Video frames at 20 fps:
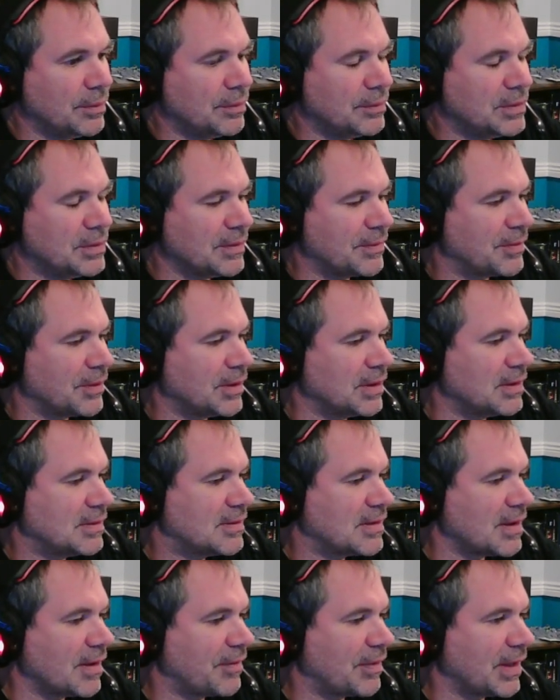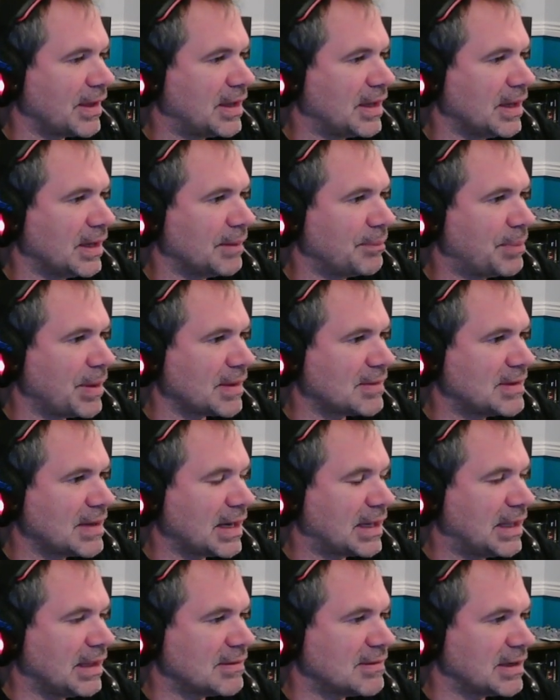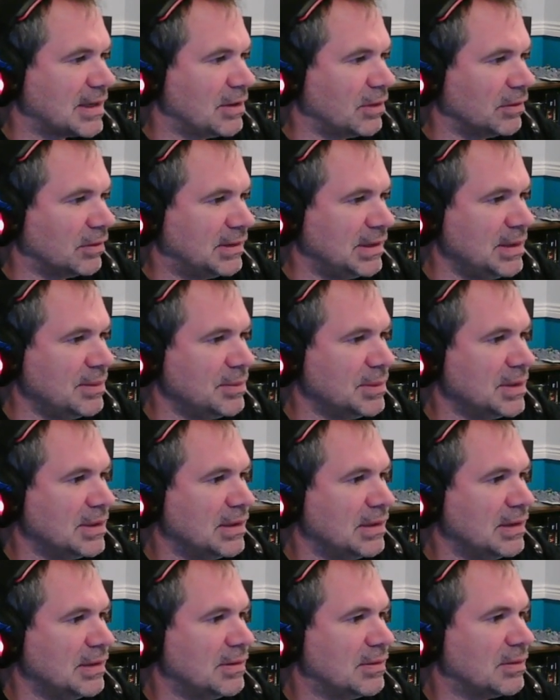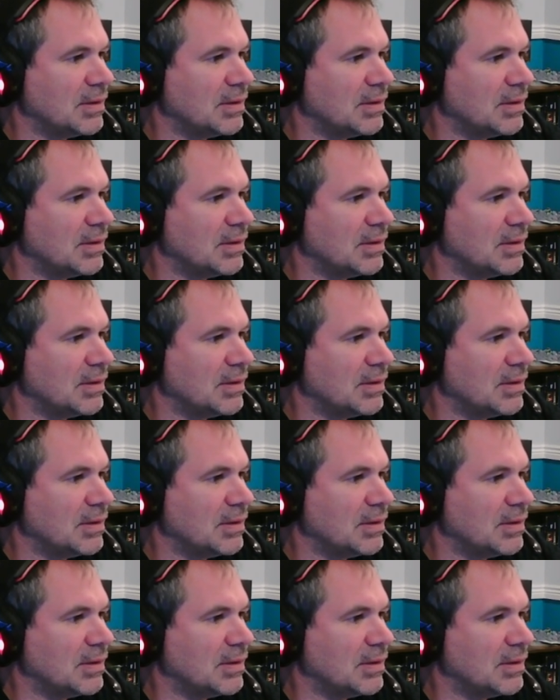different stuff like Bastet gets to kill demons,